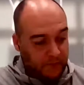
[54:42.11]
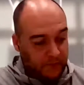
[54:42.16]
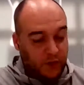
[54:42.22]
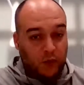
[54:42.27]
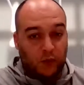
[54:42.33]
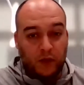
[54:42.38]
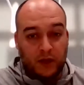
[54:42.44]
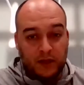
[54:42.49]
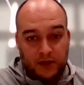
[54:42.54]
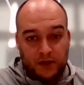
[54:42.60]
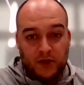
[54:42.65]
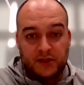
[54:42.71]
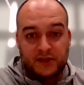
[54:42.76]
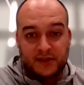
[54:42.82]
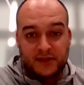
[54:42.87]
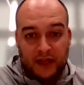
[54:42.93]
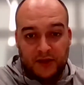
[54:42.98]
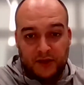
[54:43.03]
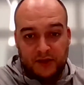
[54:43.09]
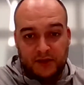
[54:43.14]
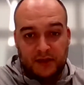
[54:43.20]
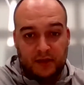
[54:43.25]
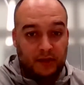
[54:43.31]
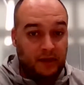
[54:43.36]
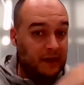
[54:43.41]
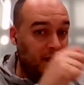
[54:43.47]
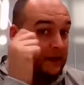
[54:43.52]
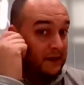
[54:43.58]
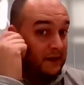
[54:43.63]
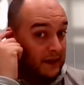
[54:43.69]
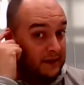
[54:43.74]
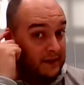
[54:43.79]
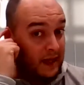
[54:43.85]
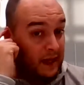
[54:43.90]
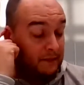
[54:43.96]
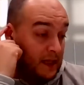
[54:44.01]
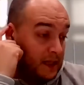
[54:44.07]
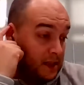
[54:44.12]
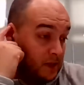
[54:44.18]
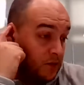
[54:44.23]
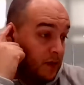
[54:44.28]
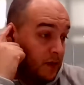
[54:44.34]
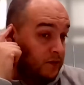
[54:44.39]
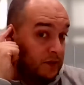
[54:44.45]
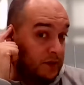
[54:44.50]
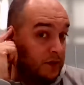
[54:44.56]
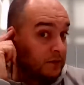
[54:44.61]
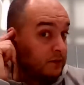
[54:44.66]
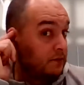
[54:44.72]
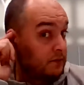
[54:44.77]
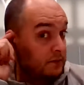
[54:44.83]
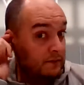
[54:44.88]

to what's your status in that time. That's what we do.